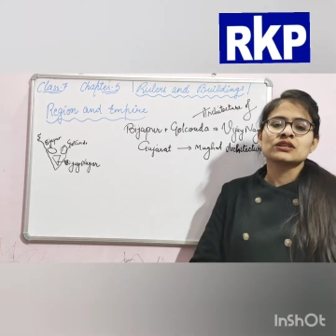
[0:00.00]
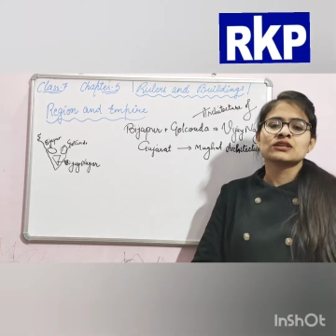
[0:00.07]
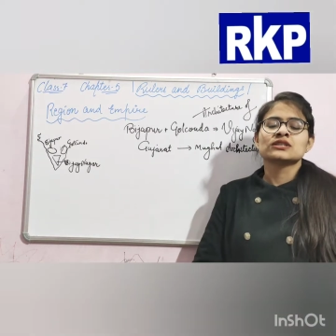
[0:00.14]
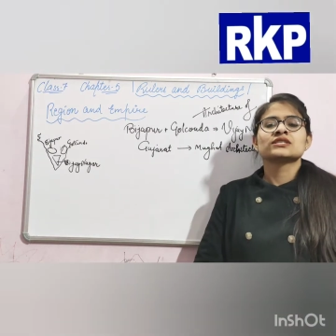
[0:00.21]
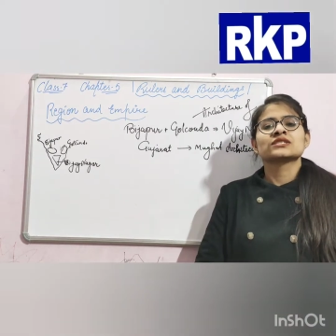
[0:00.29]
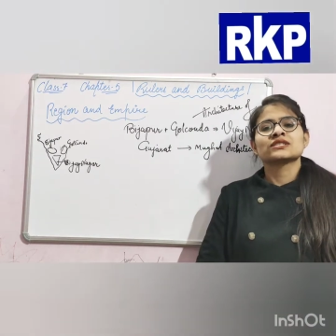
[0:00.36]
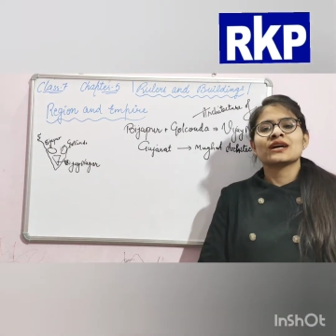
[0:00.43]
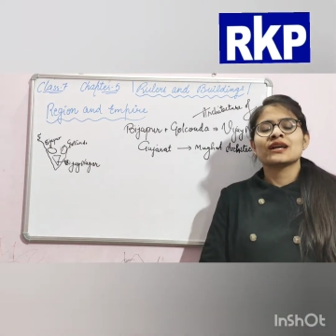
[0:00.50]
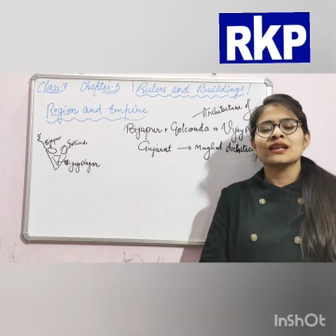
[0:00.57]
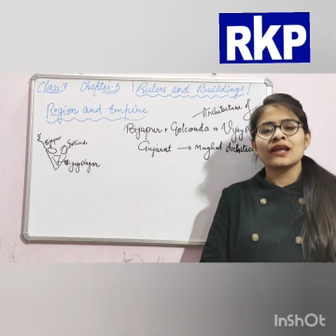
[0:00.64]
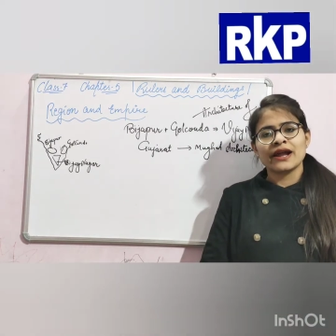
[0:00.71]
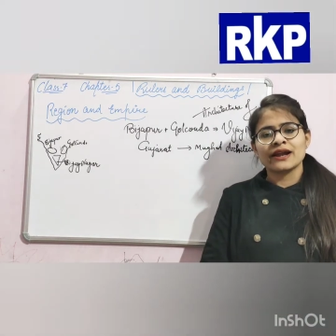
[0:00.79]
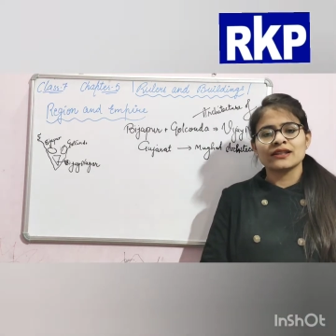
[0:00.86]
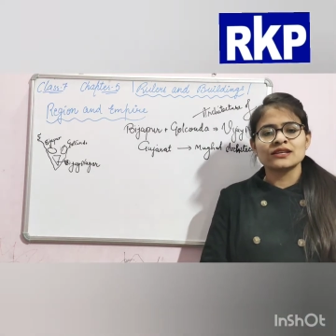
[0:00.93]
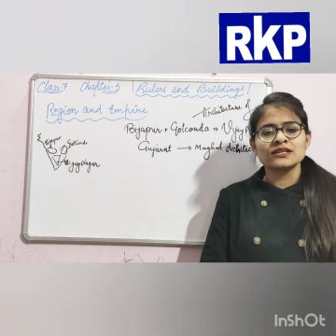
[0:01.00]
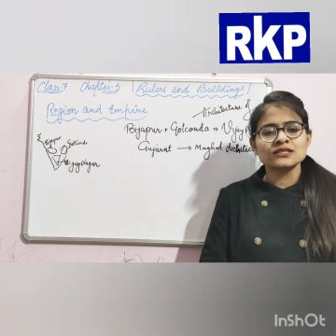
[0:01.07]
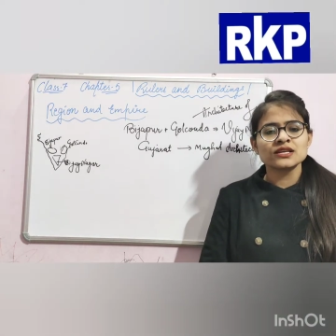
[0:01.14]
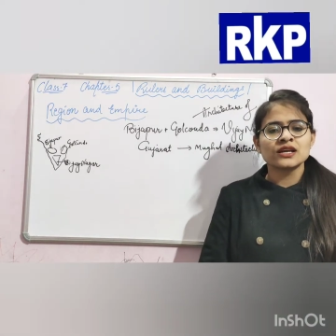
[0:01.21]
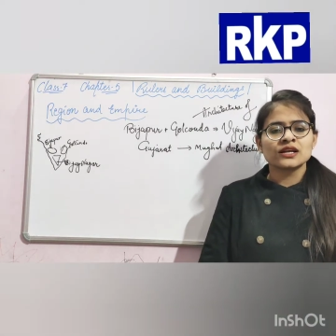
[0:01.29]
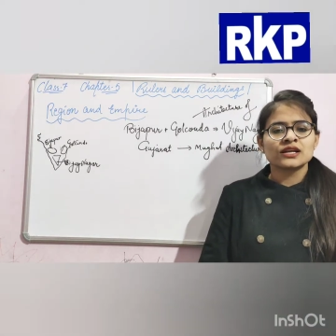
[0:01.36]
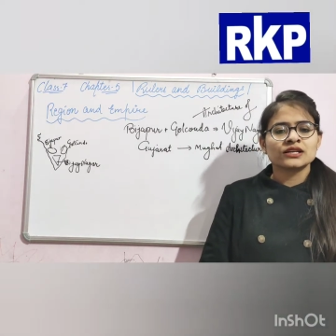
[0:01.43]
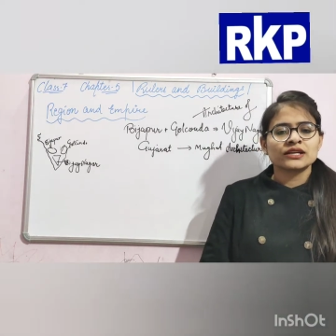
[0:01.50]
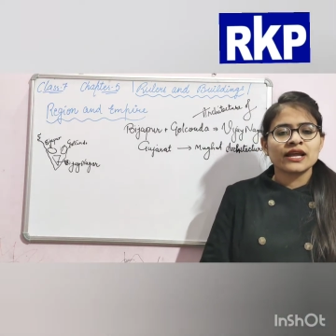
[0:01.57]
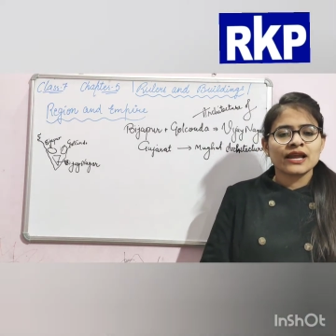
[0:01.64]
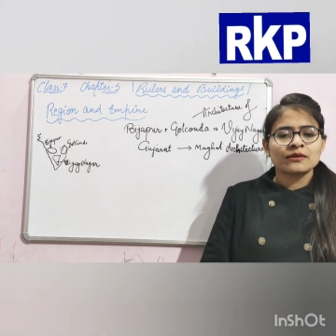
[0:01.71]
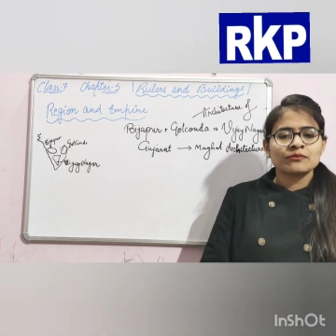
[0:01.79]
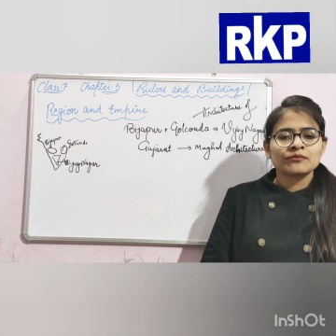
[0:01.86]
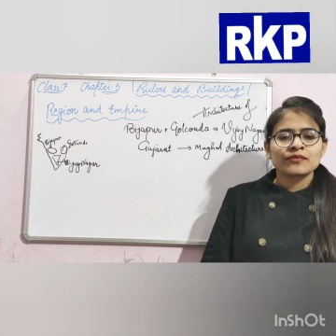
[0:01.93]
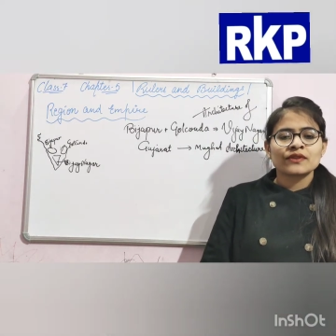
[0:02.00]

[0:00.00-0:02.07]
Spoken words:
style at this time.